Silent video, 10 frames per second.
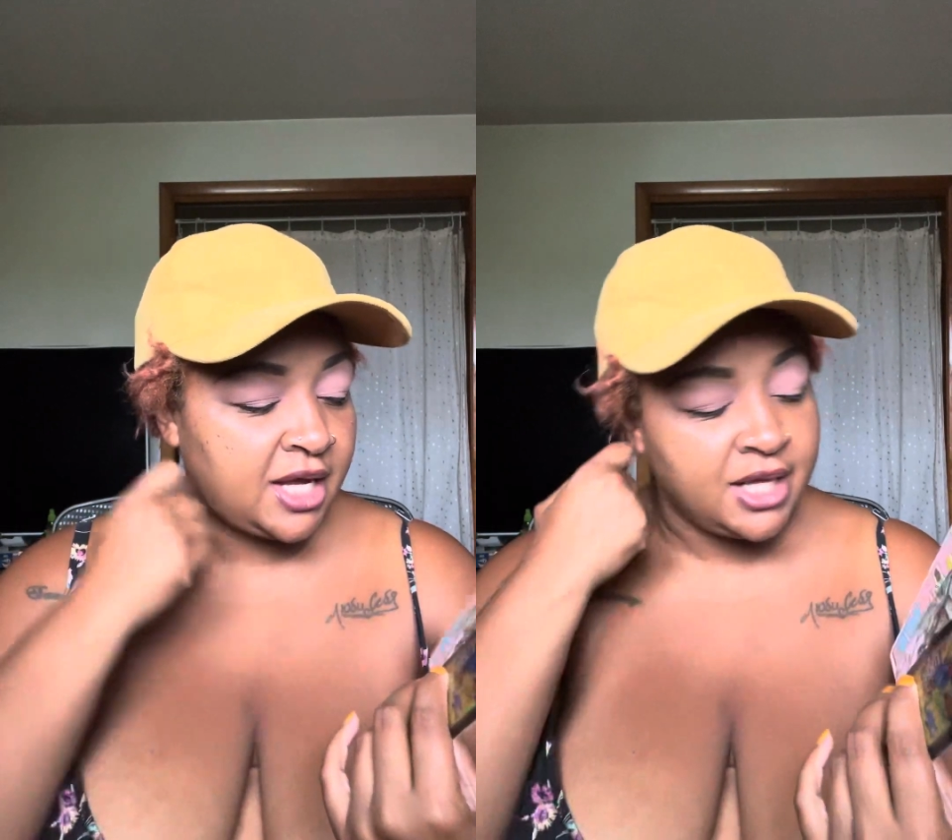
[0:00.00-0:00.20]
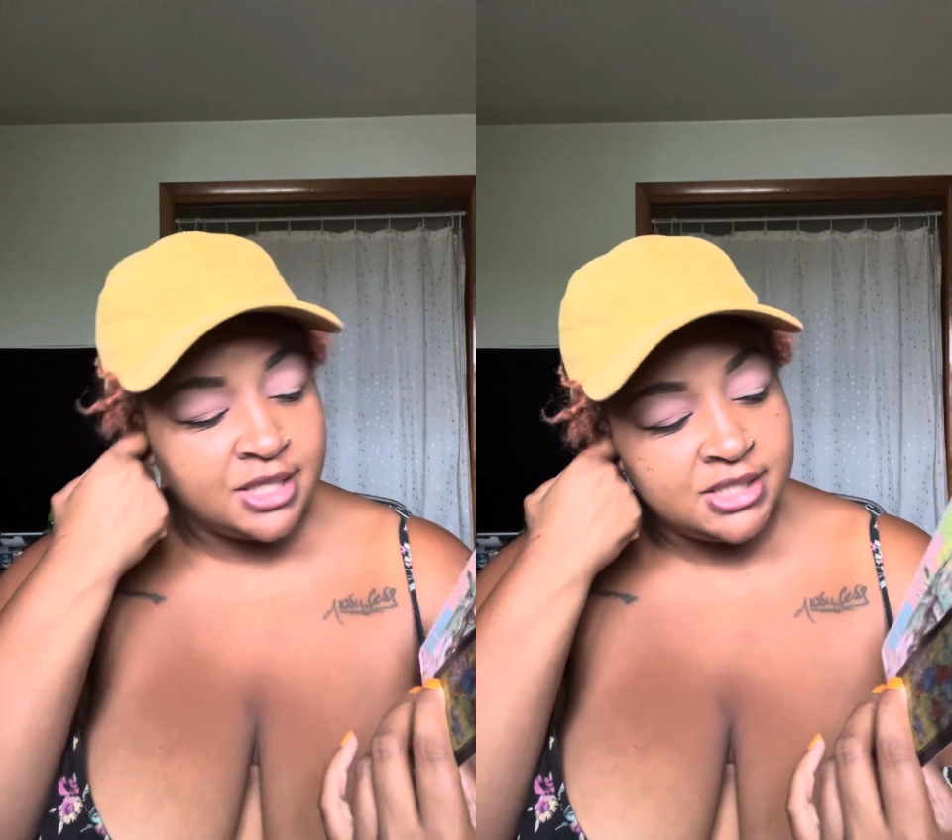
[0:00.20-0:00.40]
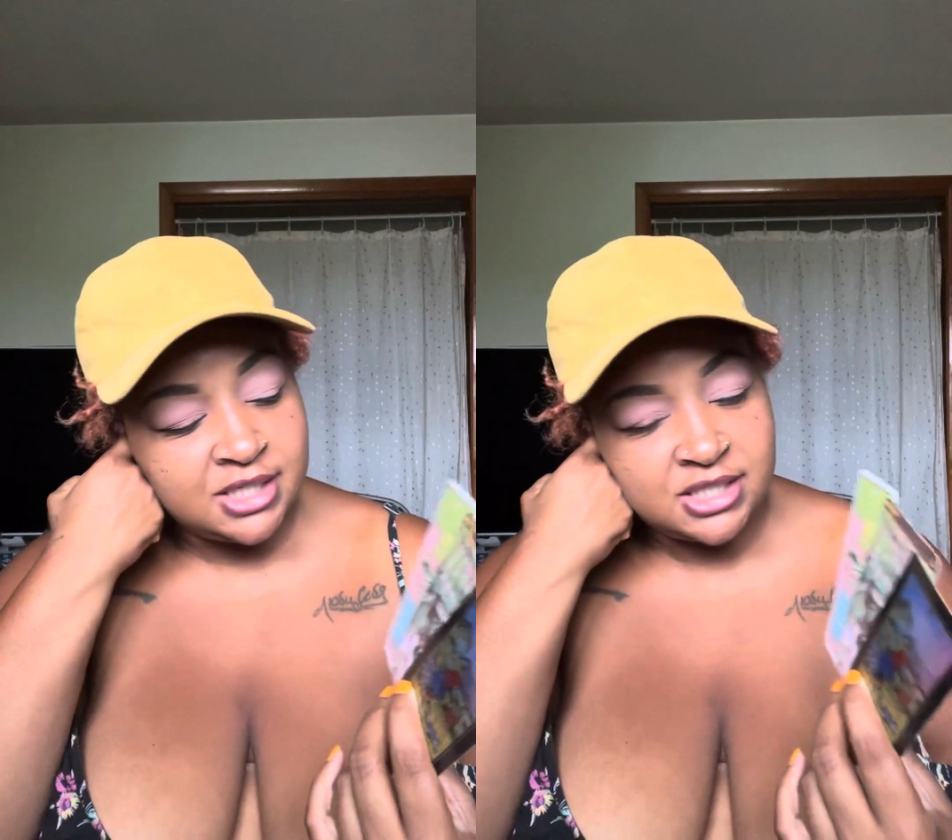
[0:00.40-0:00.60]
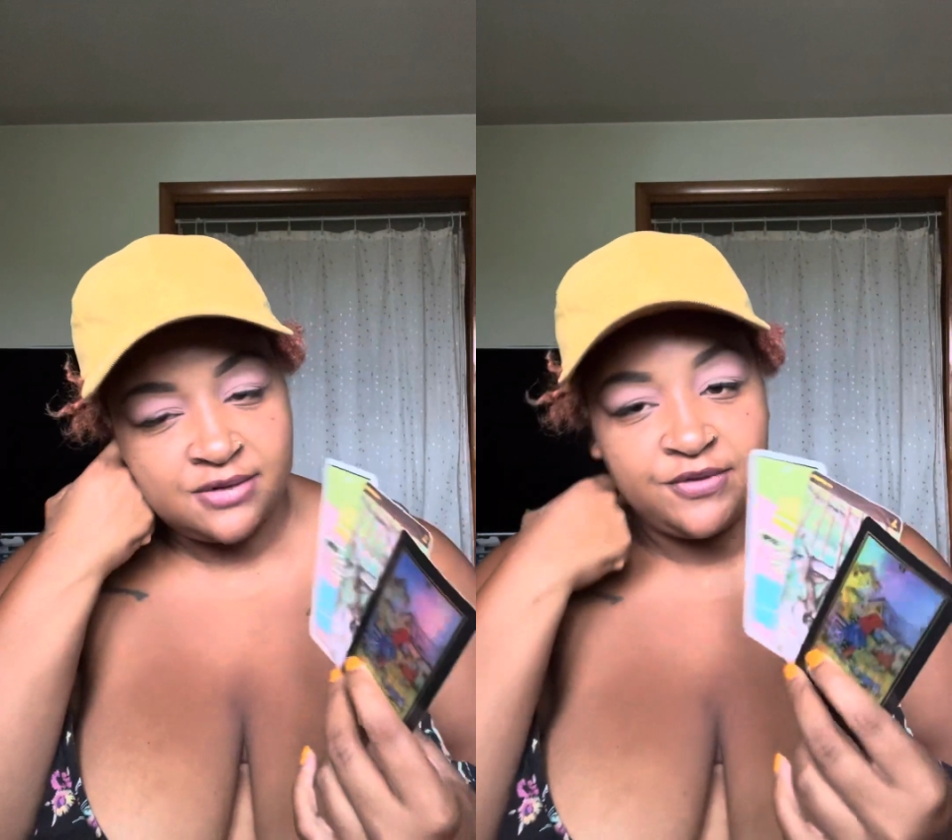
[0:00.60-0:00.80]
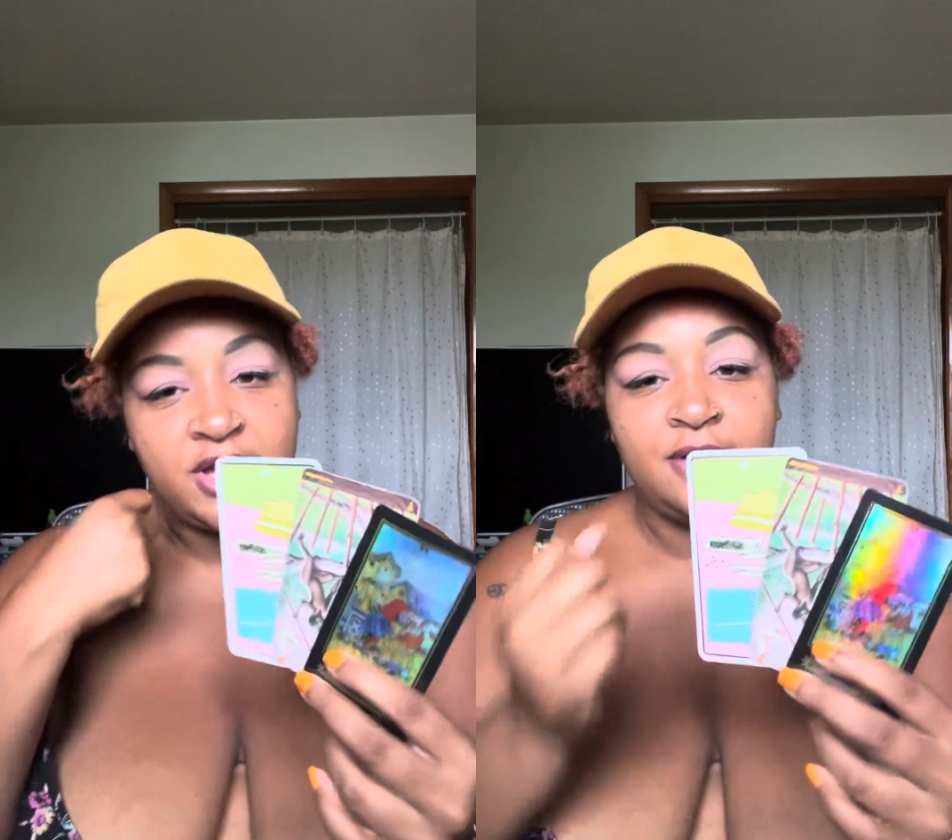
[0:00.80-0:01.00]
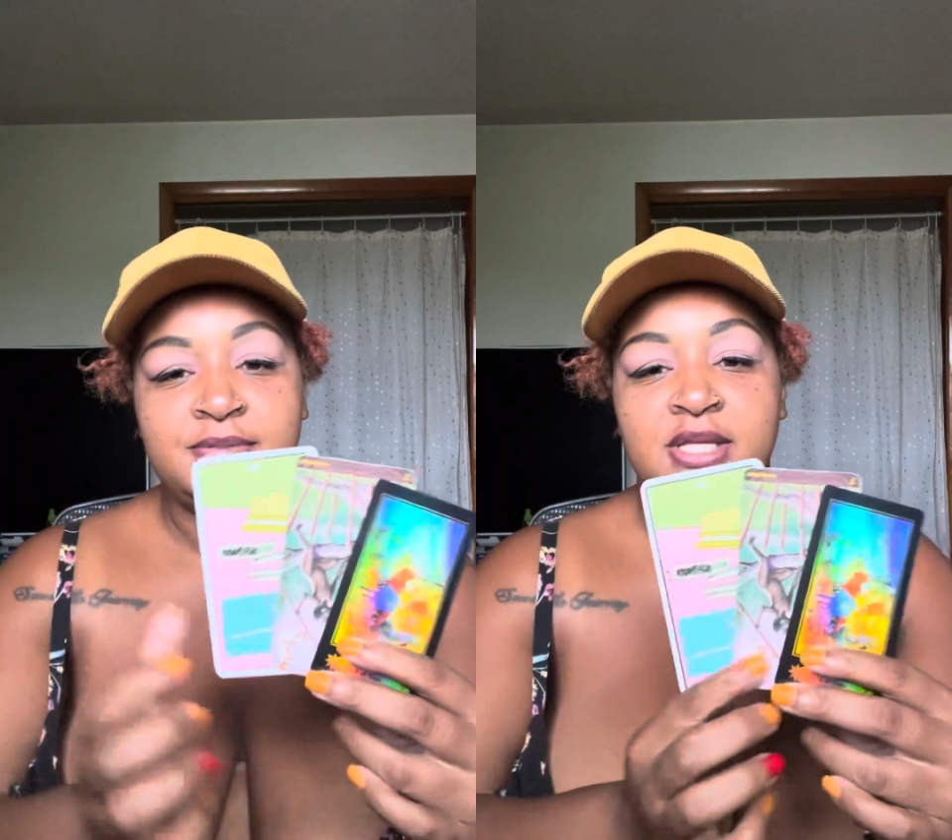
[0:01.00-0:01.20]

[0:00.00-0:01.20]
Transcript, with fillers: and the Six of Cups.